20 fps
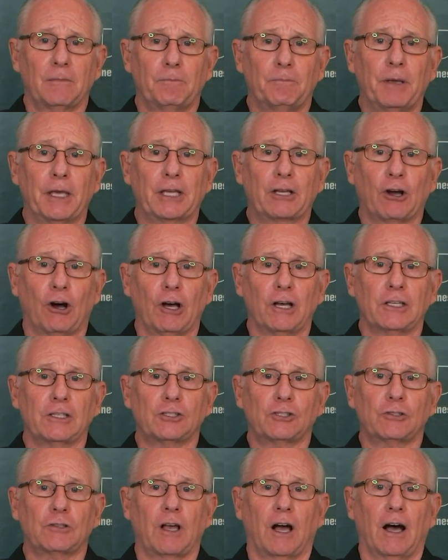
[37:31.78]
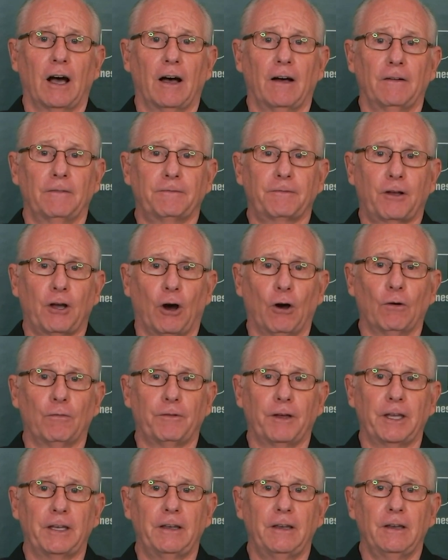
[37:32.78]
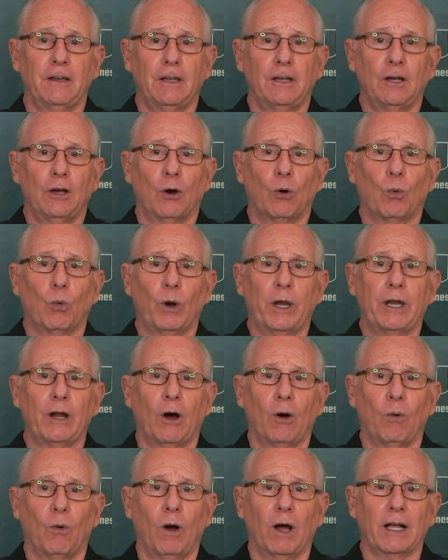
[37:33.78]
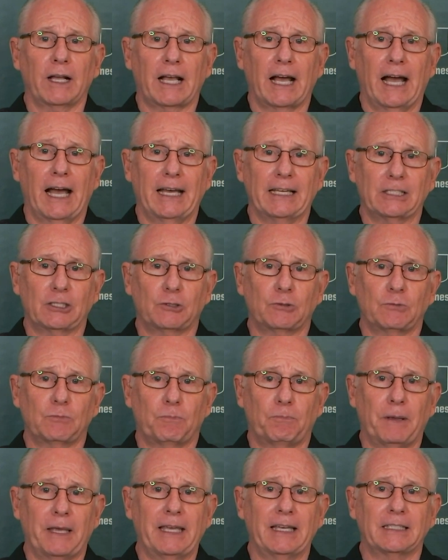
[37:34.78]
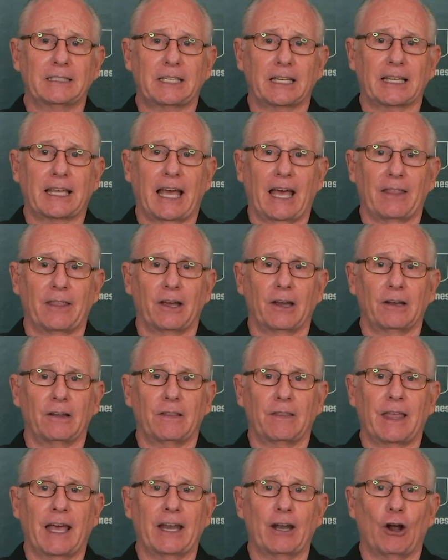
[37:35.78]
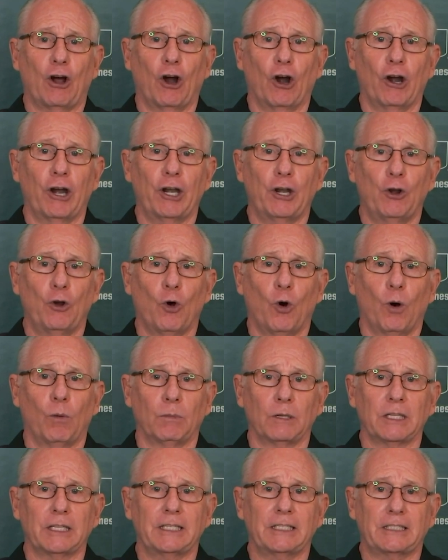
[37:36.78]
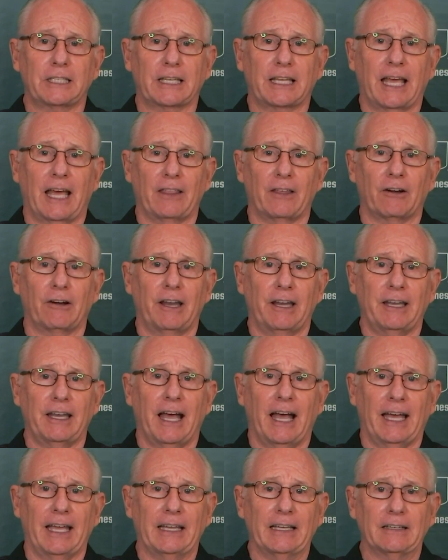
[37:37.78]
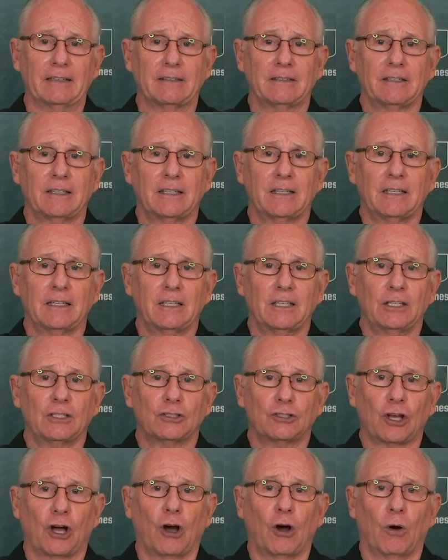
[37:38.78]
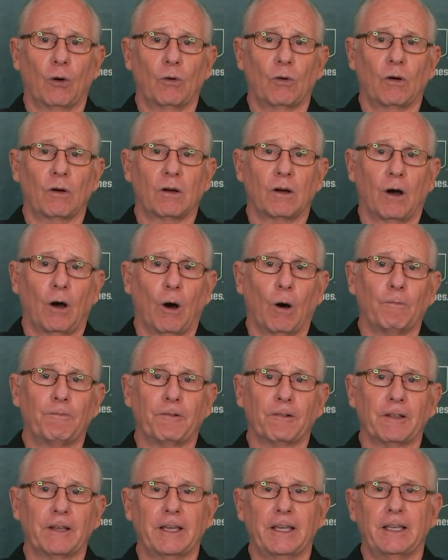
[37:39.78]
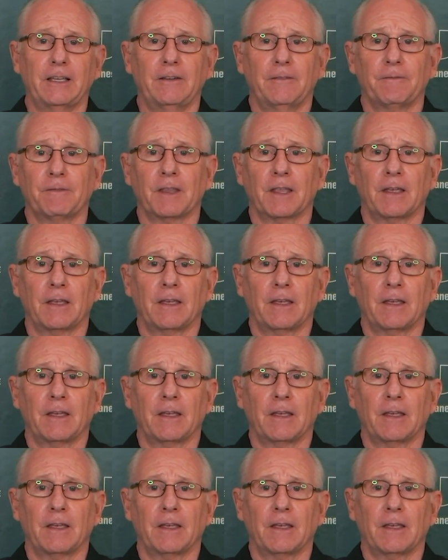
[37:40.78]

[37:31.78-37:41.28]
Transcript: Because of COVID, we don't want guys being together that aren't normally together at night. So hopefully,